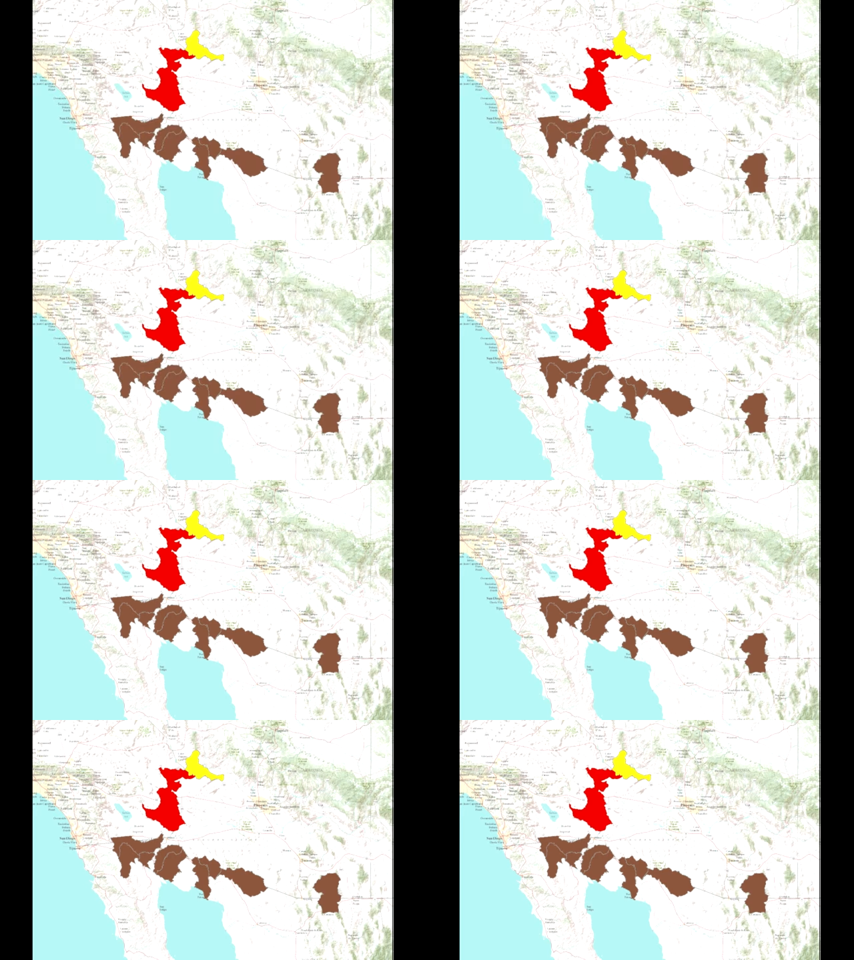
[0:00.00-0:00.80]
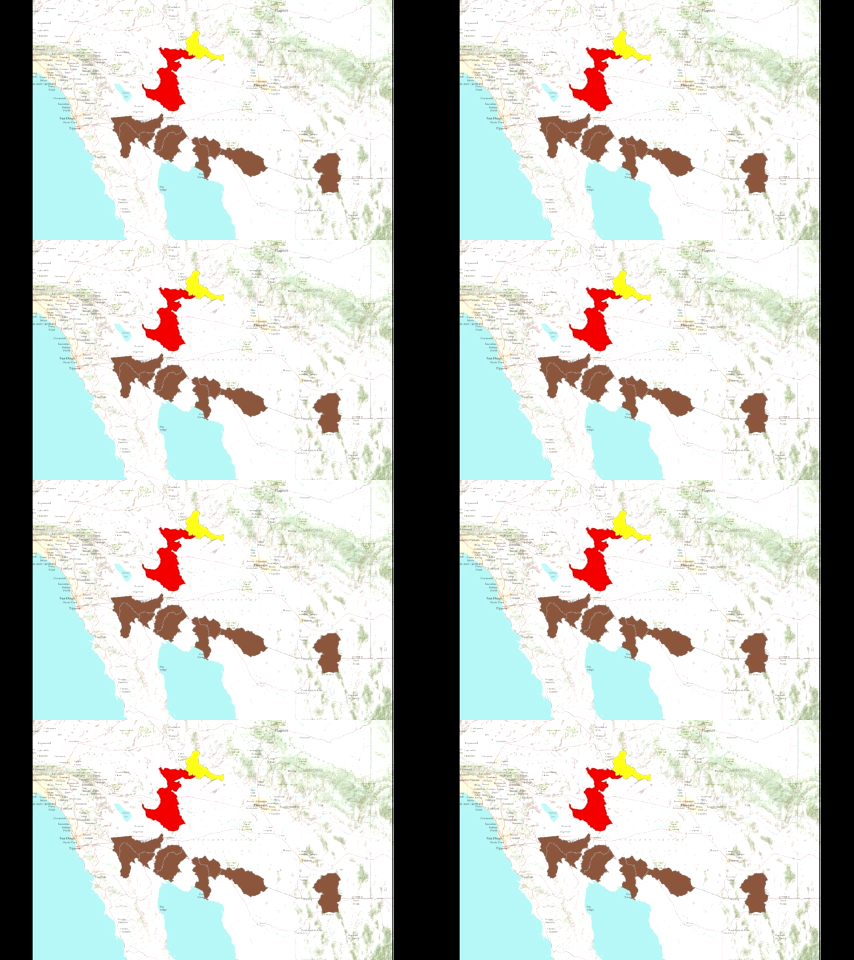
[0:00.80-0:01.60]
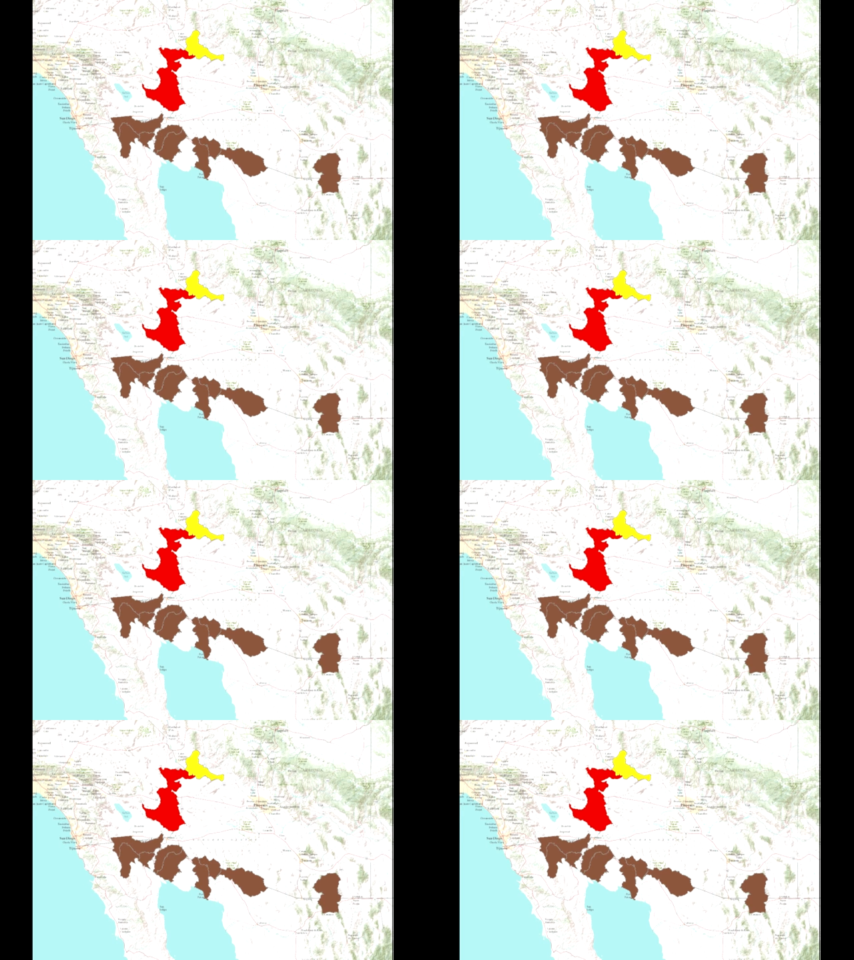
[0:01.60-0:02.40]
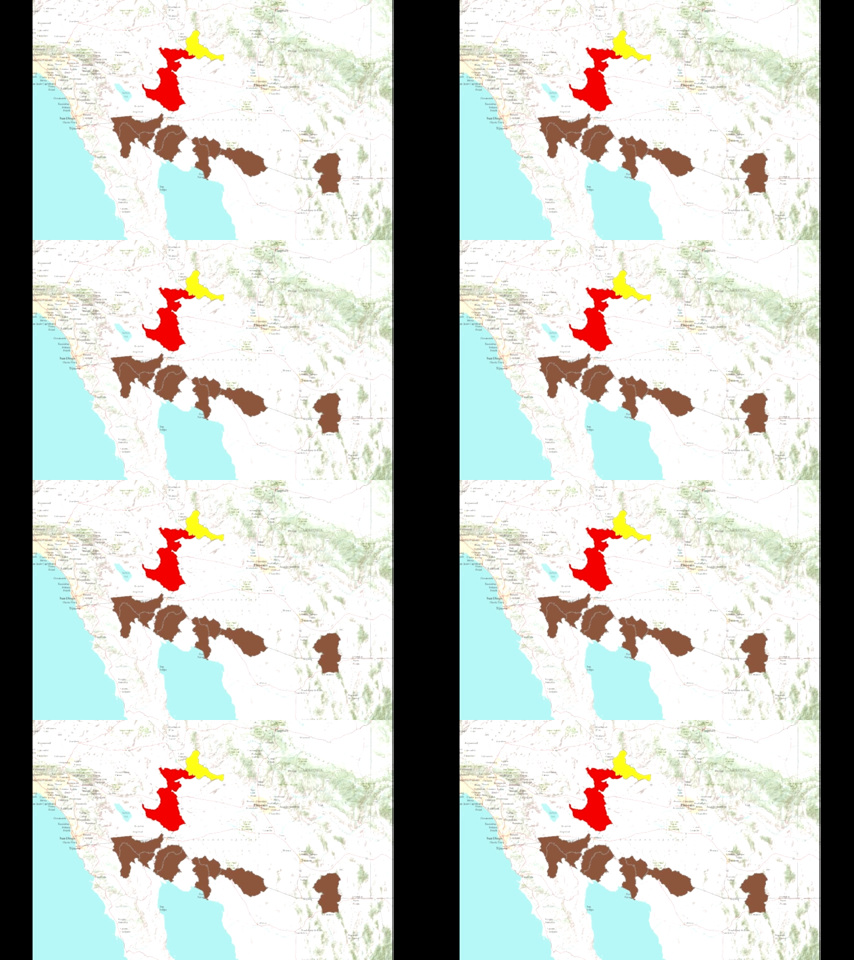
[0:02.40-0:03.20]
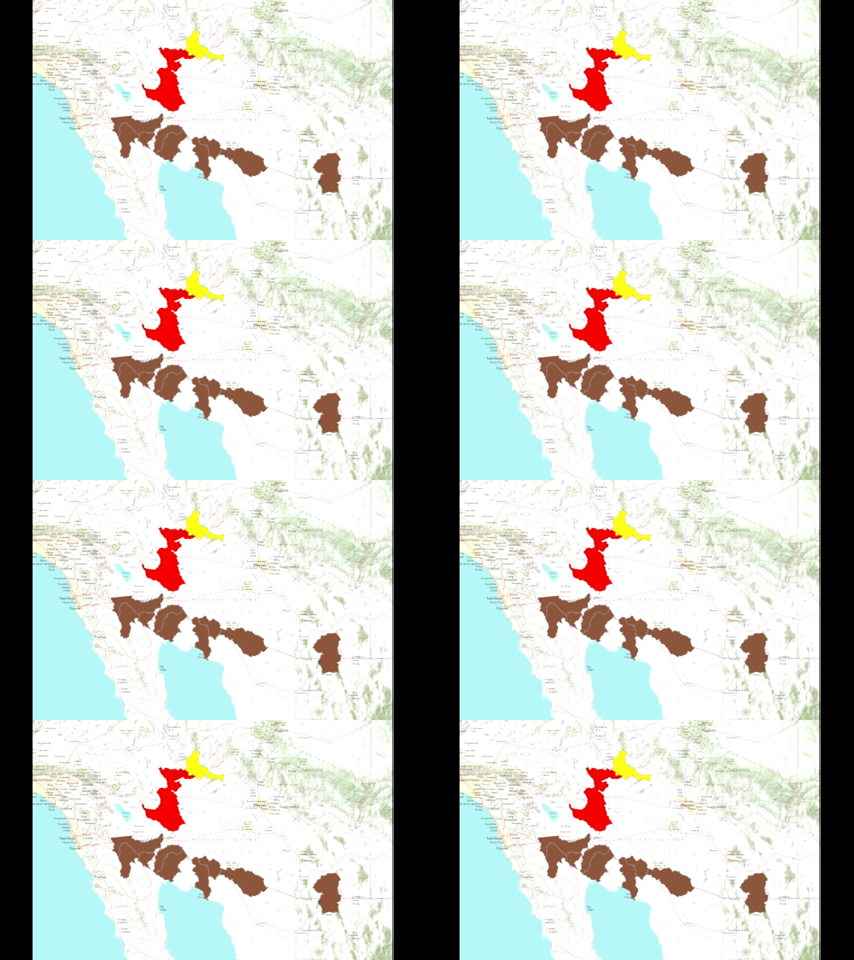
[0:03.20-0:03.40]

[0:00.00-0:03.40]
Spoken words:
Nobody's mouth can be seen.